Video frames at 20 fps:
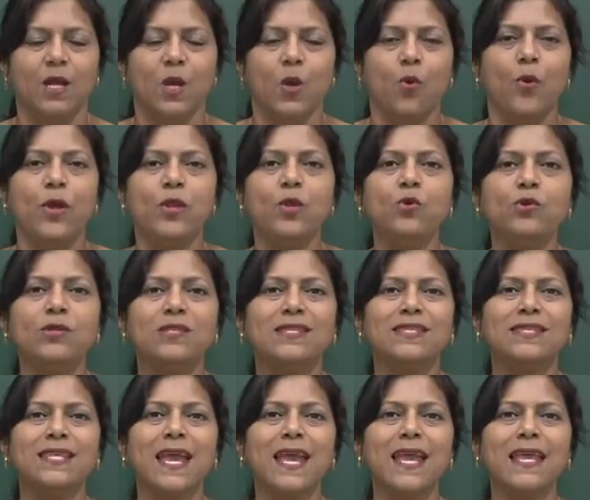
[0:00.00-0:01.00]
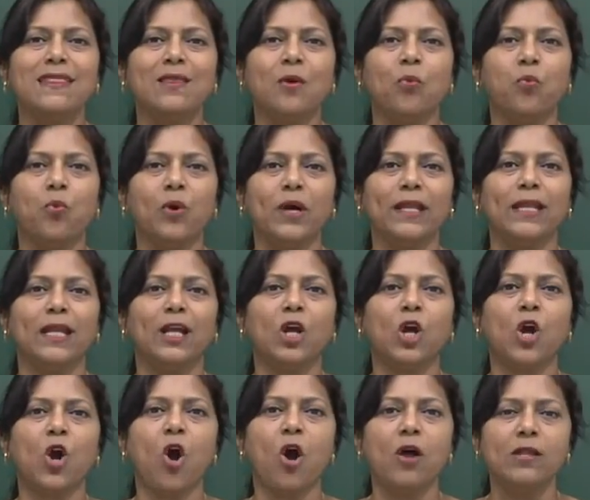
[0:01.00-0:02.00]
When you say the word
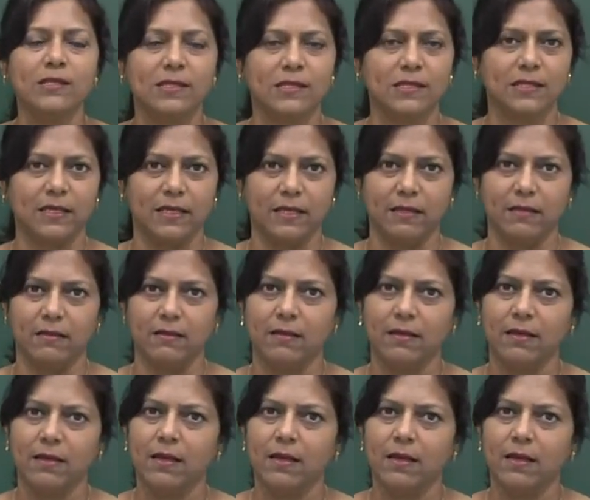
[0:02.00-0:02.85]
constant,